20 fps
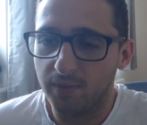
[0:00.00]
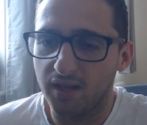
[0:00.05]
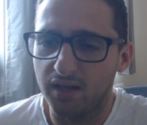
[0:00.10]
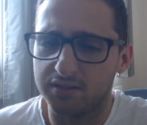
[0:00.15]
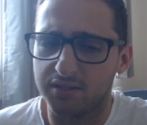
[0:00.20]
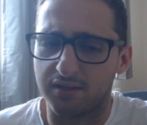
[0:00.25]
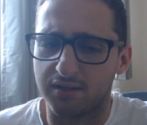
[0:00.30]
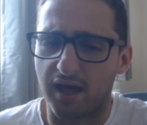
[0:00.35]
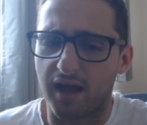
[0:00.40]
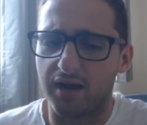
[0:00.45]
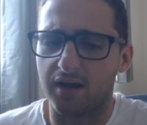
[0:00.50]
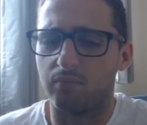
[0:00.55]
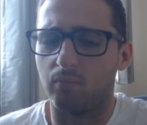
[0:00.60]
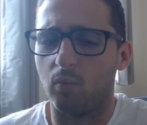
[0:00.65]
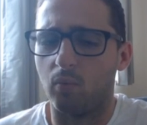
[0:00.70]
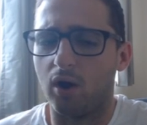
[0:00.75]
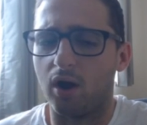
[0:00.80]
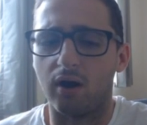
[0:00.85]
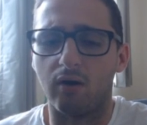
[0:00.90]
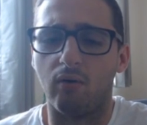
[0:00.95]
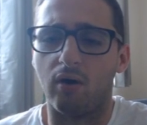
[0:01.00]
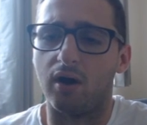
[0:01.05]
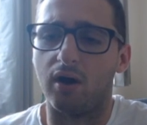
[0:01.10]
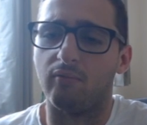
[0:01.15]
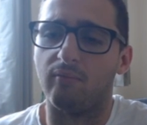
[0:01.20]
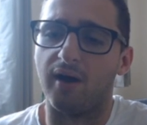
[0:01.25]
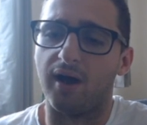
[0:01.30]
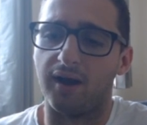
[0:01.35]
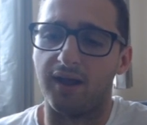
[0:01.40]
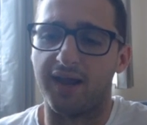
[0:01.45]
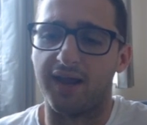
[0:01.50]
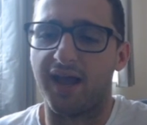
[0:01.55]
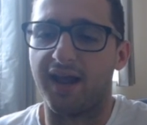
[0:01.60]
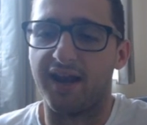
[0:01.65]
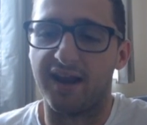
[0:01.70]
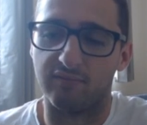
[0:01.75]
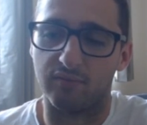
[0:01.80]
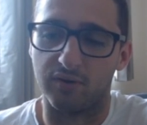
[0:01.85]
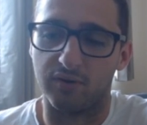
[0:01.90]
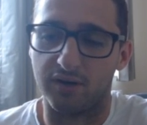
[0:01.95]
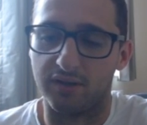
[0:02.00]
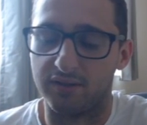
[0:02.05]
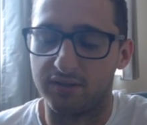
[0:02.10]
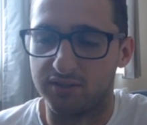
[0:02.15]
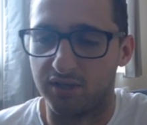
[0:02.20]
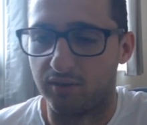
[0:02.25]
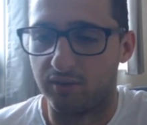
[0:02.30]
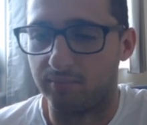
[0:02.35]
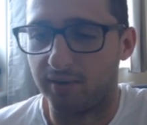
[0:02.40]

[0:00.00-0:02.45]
So that can work quite well. Again, everyone at the top